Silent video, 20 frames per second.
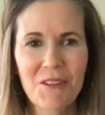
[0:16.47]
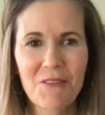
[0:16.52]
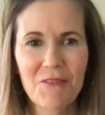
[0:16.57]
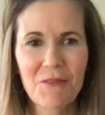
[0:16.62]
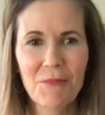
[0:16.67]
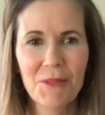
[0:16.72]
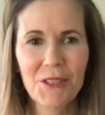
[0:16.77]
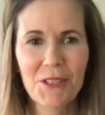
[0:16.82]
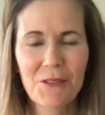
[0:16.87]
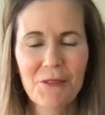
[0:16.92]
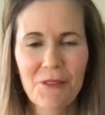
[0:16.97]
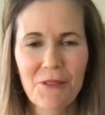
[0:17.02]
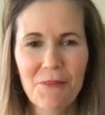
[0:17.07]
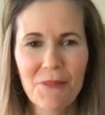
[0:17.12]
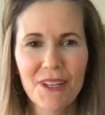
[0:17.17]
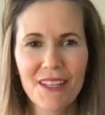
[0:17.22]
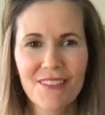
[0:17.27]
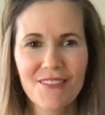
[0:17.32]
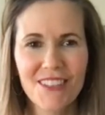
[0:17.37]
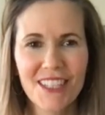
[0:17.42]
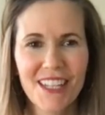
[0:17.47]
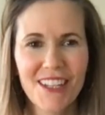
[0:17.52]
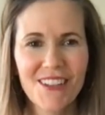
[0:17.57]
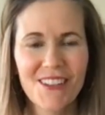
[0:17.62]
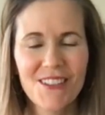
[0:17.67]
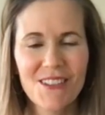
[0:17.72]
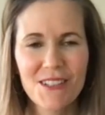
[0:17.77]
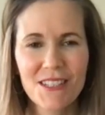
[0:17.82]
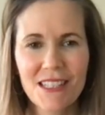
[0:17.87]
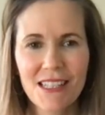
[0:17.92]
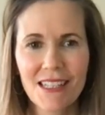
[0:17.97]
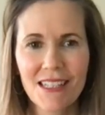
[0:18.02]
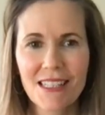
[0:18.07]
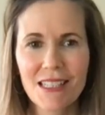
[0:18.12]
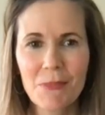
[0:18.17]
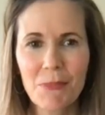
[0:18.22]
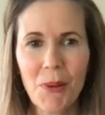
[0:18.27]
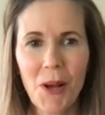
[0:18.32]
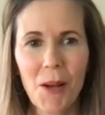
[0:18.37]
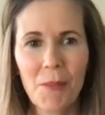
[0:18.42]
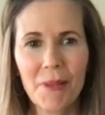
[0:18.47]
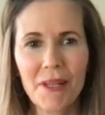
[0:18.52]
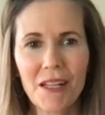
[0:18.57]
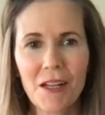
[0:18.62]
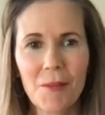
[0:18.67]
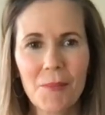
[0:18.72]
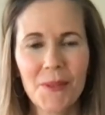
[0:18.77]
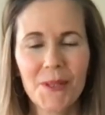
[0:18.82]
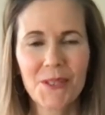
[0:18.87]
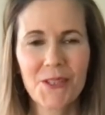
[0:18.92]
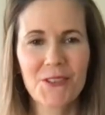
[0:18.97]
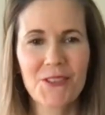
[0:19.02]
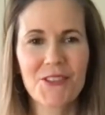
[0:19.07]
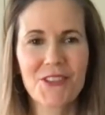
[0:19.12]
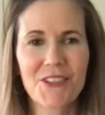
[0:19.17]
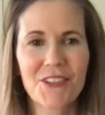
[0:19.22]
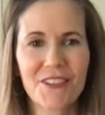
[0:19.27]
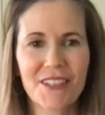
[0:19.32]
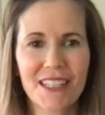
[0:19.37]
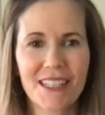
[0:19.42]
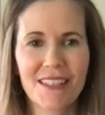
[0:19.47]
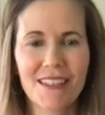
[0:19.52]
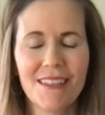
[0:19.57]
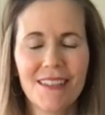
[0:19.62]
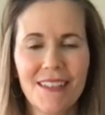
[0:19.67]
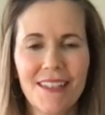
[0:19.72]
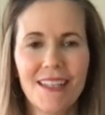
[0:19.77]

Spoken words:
familiar with my videos and it's popping up on your screen,